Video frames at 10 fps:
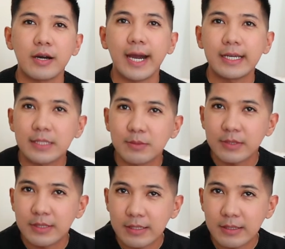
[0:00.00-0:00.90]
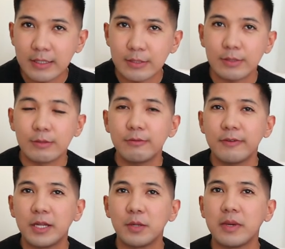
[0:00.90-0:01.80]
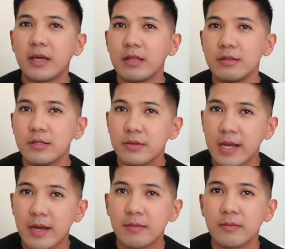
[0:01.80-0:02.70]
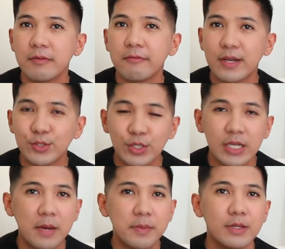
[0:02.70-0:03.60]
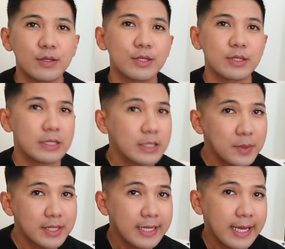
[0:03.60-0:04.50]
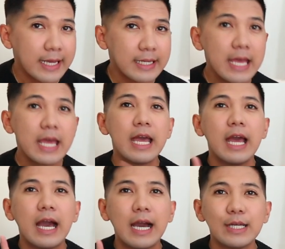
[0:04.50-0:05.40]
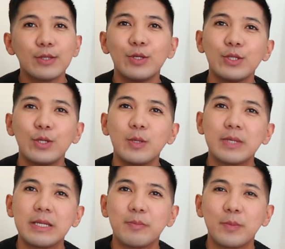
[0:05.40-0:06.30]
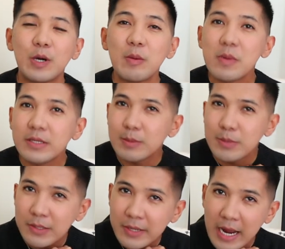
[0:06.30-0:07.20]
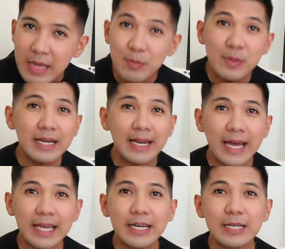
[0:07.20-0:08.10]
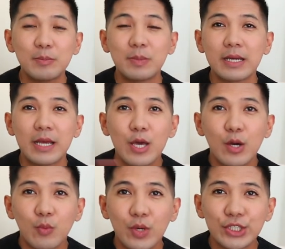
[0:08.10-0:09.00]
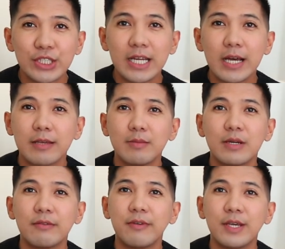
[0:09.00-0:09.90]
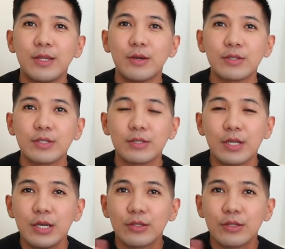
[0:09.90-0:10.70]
items details, do follow me Instagram, Fashion Capital 1328. At tuloy-tuloy pa rin po ang pag-subscribe, pag-like, at pag-watch na aking mga videos